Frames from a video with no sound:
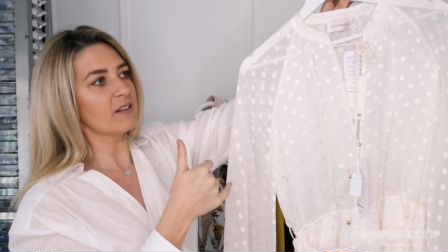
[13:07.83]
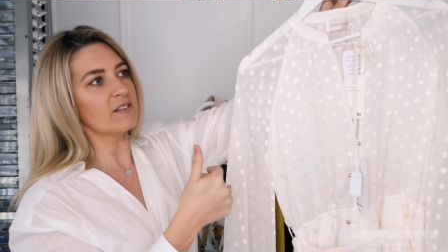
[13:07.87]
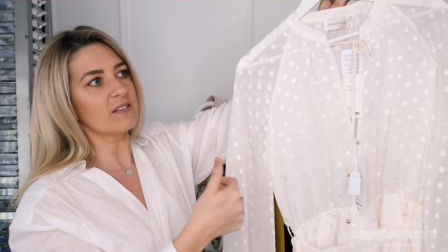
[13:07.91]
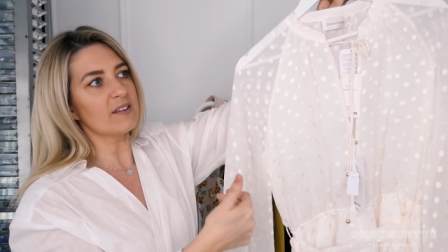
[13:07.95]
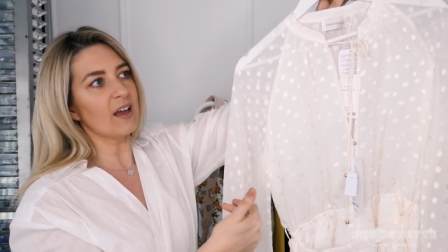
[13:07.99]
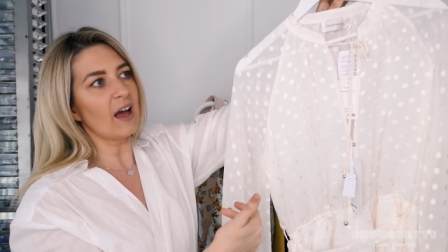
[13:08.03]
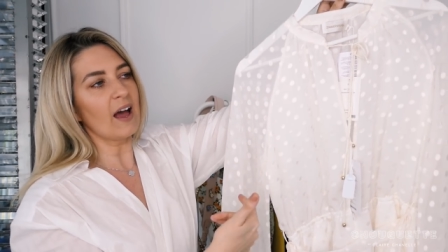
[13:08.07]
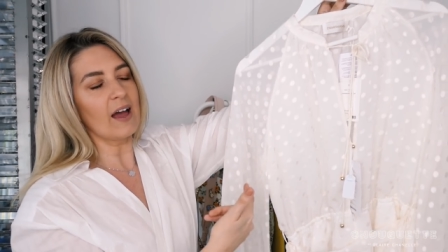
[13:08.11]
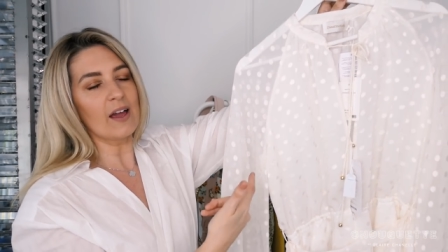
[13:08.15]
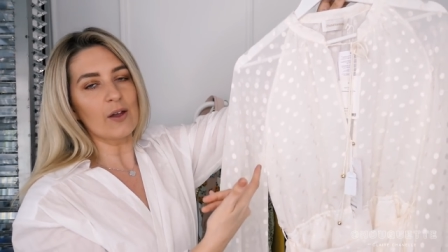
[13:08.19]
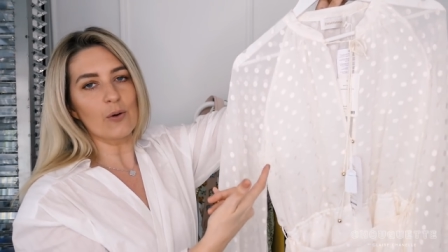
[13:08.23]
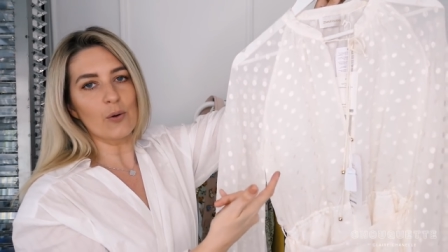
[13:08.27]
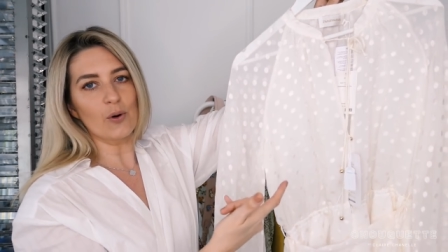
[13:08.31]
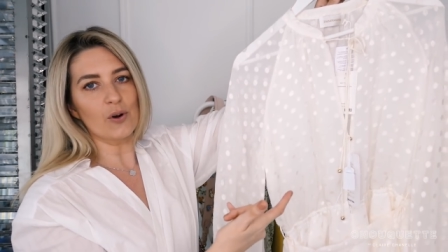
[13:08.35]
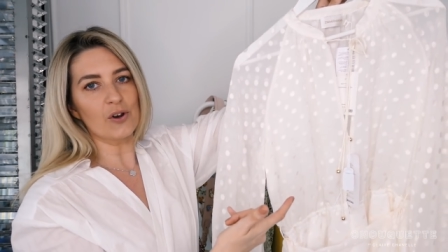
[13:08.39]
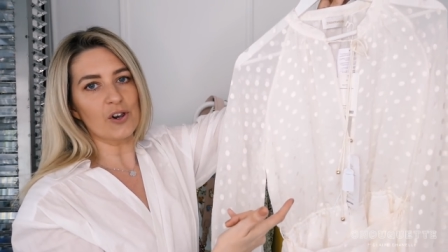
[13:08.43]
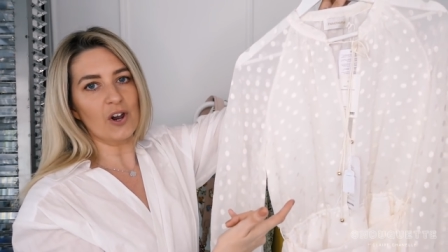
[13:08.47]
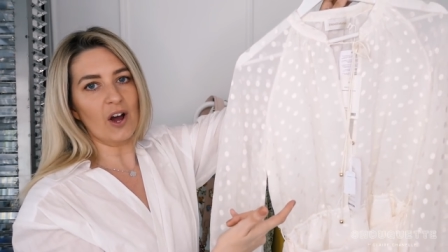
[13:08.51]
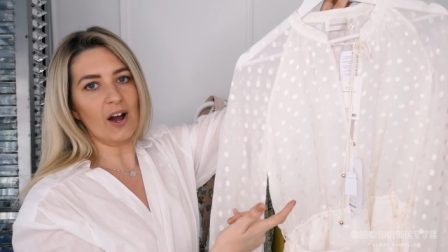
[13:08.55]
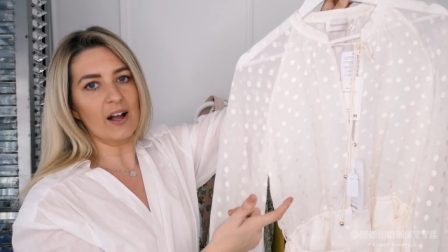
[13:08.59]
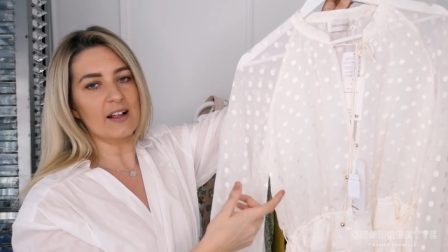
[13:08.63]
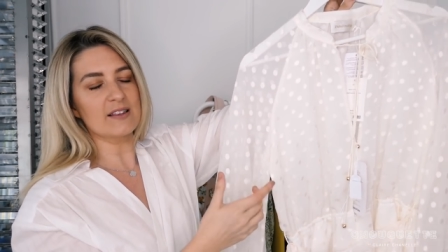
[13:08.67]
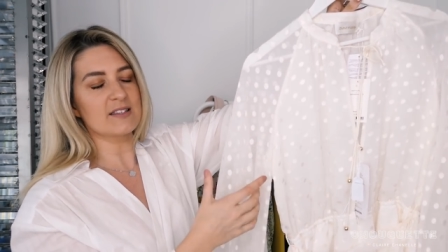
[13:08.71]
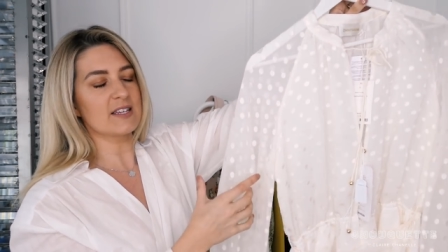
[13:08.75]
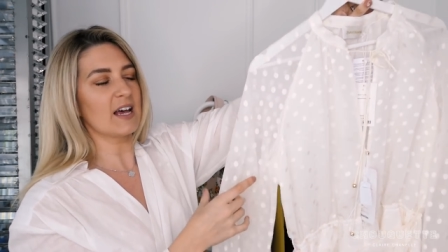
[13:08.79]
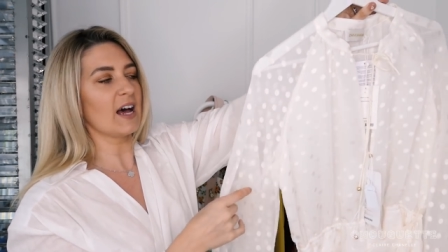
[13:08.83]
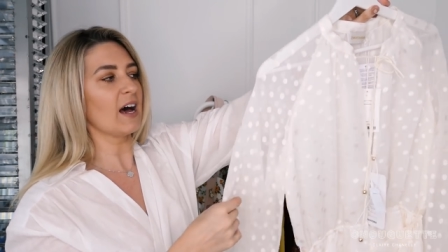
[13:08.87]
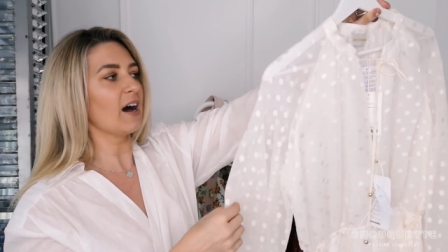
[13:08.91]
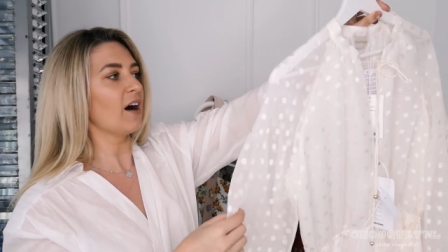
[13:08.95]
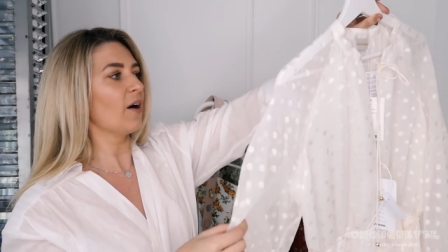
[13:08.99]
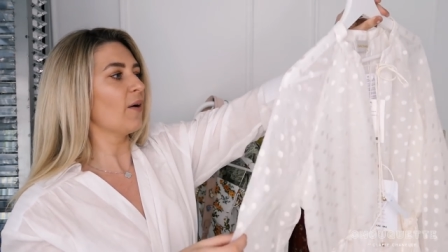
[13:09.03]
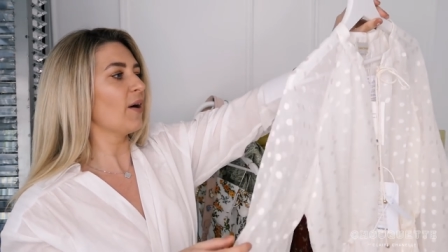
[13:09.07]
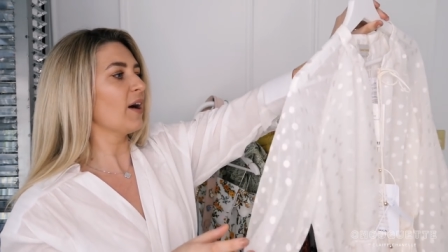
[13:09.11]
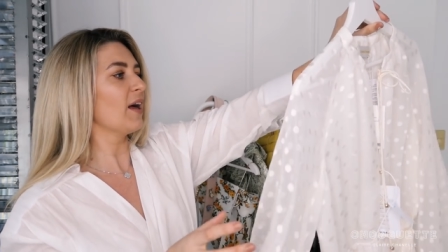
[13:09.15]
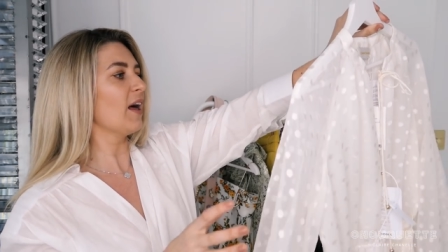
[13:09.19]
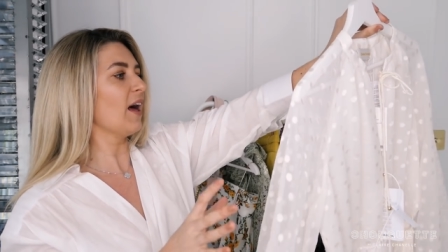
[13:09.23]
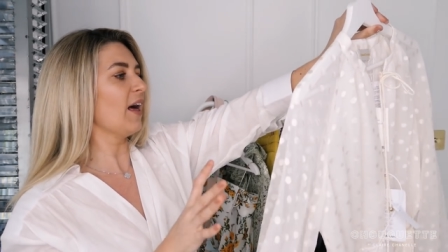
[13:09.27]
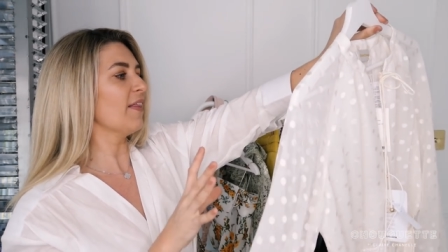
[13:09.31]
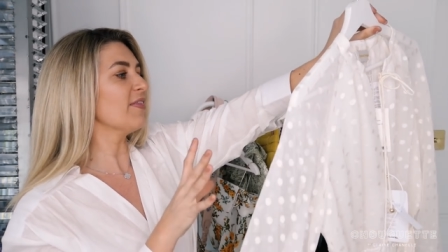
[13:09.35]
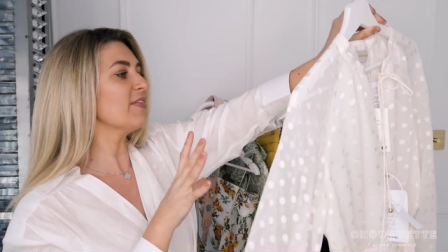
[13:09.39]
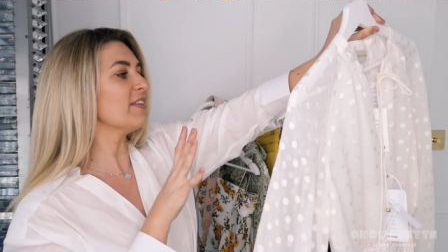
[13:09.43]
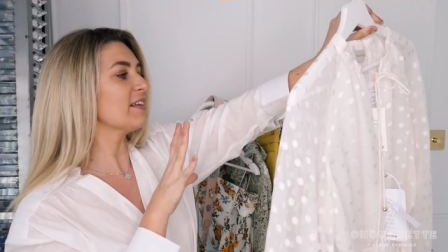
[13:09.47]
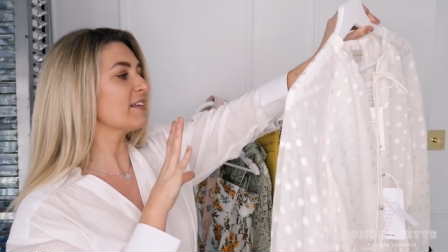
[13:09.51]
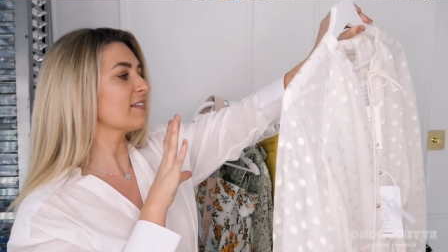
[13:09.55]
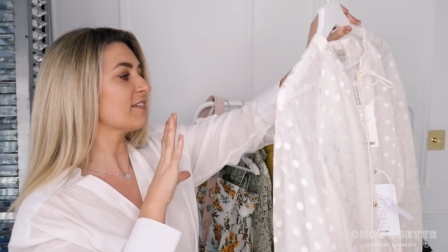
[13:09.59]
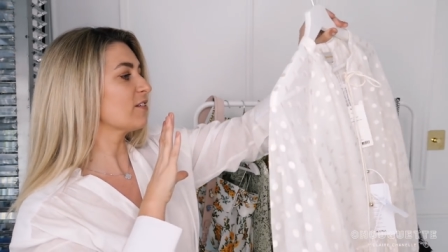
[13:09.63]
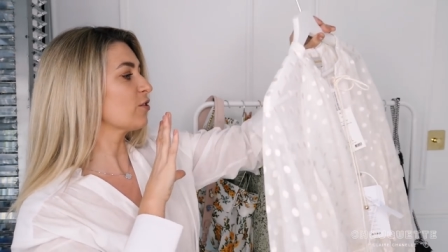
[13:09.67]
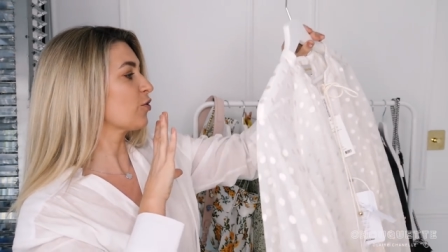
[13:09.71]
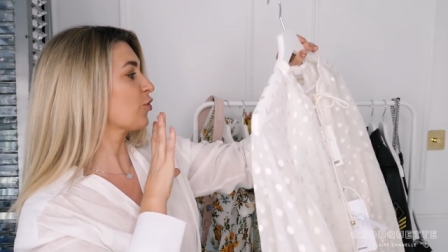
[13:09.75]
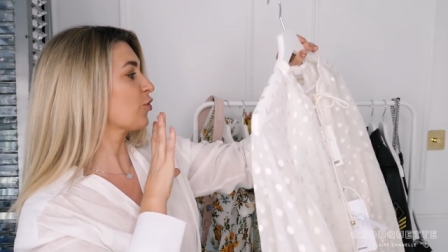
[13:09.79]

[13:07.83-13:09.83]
day or night out, and this